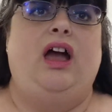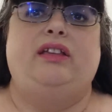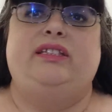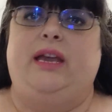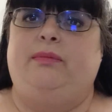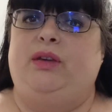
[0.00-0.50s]

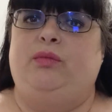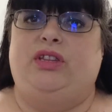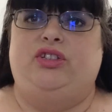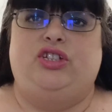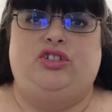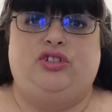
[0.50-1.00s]
Same thing with
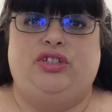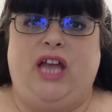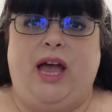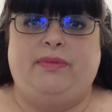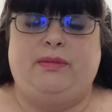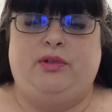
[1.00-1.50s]
the Ginger
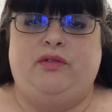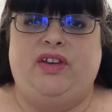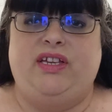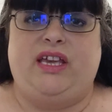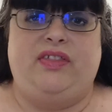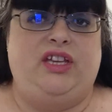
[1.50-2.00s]
Snaps
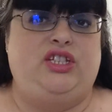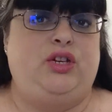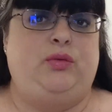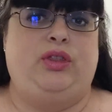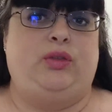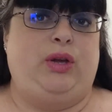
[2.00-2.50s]
movies. I think
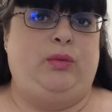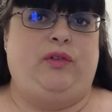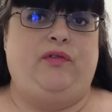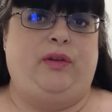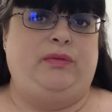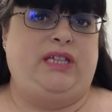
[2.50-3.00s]
2 and 3 were
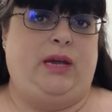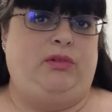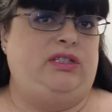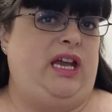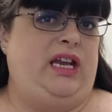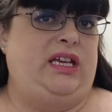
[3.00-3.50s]
filmed
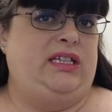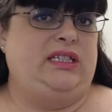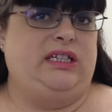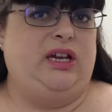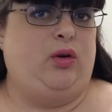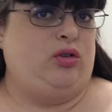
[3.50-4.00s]

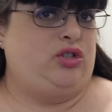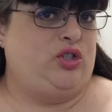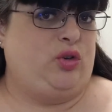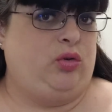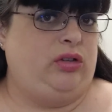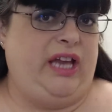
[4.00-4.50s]
simultaneously or
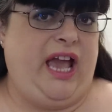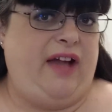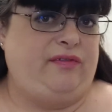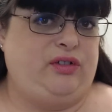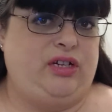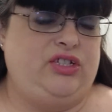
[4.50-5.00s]
shortly
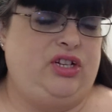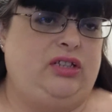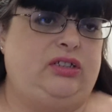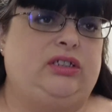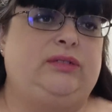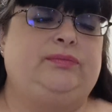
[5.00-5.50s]
after each
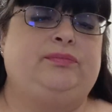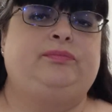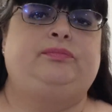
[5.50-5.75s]
other.